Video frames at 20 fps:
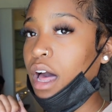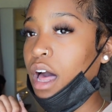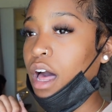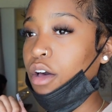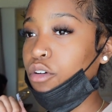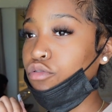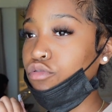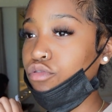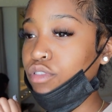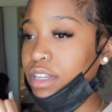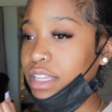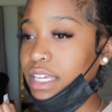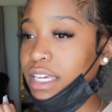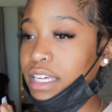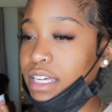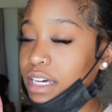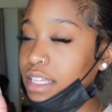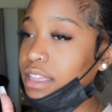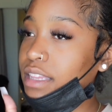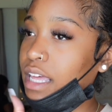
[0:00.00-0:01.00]
a really
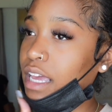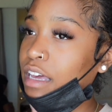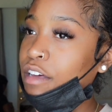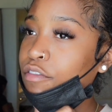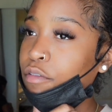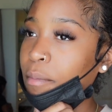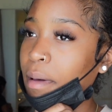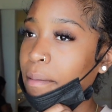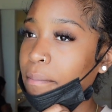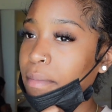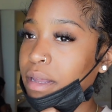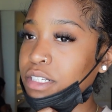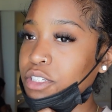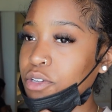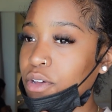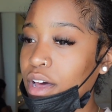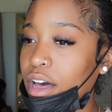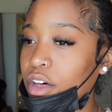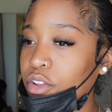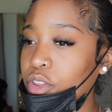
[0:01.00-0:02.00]
good thing for my
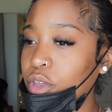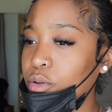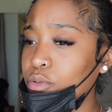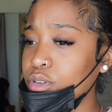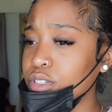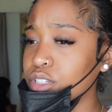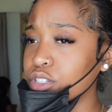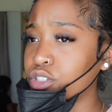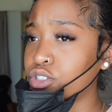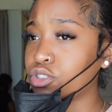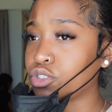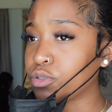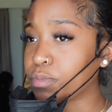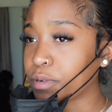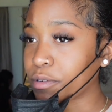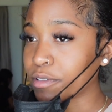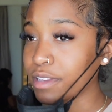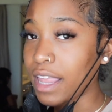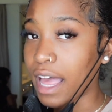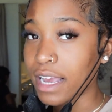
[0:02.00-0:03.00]
mental health. It was a
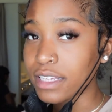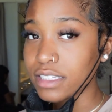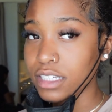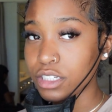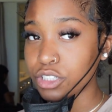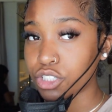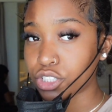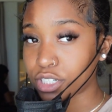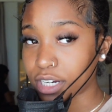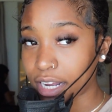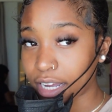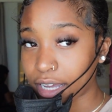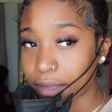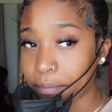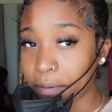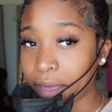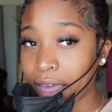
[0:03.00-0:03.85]
super relaxing trip.